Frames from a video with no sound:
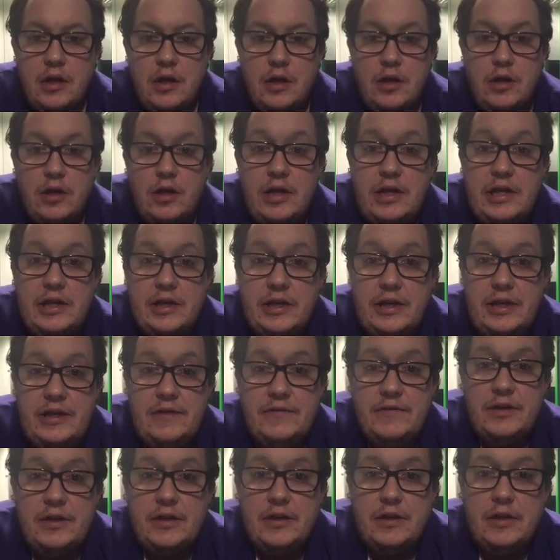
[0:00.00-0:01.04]
Hi, good
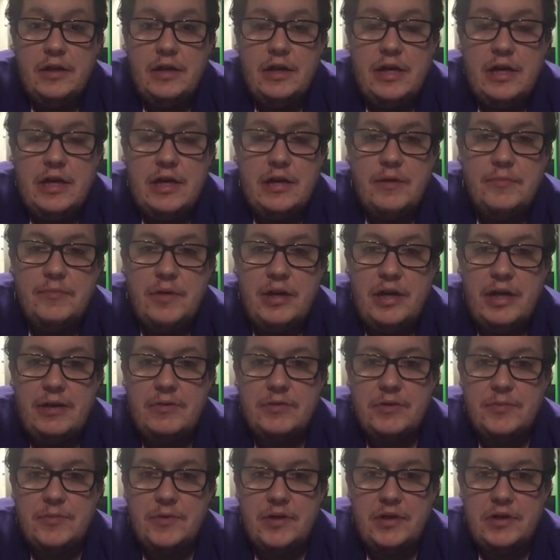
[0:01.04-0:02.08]
evening. My name
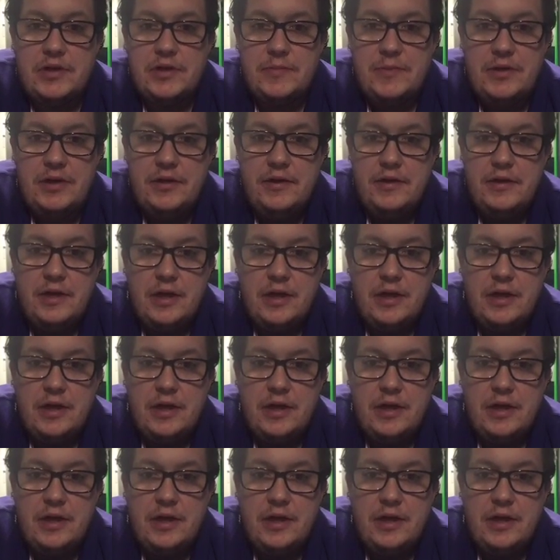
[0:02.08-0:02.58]
is Mike Smith.